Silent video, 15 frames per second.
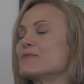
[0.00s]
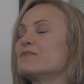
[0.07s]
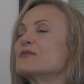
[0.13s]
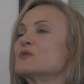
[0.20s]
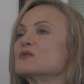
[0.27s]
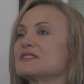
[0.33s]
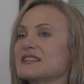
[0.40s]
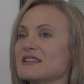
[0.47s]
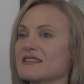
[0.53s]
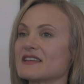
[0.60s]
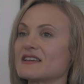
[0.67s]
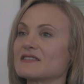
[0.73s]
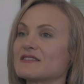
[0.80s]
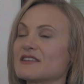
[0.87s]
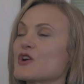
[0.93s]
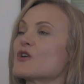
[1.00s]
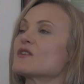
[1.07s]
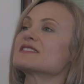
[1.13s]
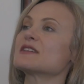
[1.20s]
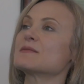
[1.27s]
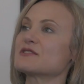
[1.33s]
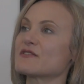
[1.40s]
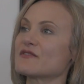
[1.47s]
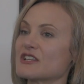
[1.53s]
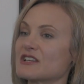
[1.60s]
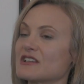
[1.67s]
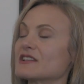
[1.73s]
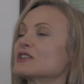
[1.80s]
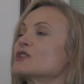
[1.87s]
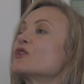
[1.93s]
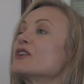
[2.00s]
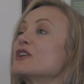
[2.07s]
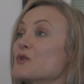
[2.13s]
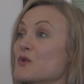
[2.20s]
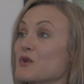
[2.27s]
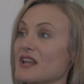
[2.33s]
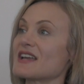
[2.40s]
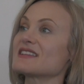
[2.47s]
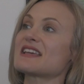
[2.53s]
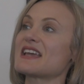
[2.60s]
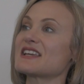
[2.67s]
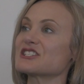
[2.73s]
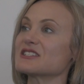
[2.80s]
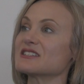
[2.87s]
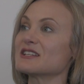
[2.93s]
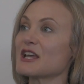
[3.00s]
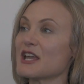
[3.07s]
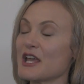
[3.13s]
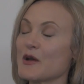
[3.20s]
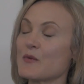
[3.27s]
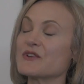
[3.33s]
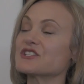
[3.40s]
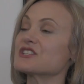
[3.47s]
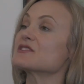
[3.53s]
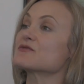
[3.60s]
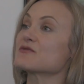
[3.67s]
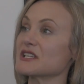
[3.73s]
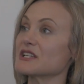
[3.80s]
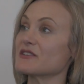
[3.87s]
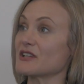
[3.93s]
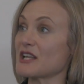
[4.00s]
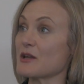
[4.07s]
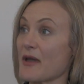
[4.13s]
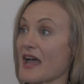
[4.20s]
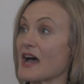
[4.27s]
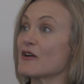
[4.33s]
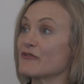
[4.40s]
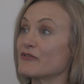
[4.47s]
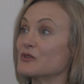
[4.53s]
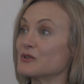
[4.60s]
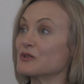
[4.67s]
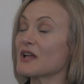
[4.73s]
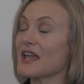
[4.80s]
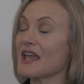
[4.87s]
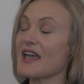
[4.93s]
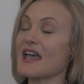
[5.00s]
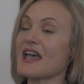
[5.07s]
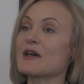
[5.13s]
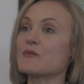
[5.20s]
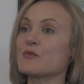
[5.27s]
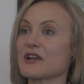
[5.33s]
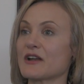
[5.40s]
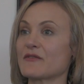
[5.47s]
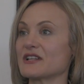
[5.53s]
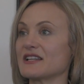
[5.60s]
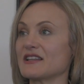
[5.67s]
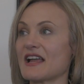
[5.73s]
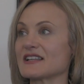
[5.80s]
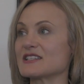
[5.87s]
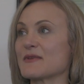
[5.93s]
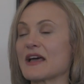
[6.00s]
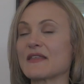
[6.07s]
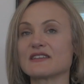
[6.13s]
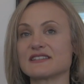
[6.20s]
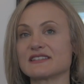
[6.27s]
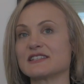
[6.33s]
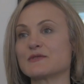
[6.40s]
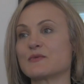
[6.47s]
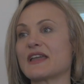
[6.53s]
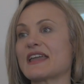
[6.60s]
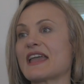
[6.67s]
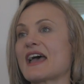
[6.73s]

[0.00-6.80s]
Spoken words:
building the concept of a learning organisation, which is really, really powerful. And what I really liked about this is we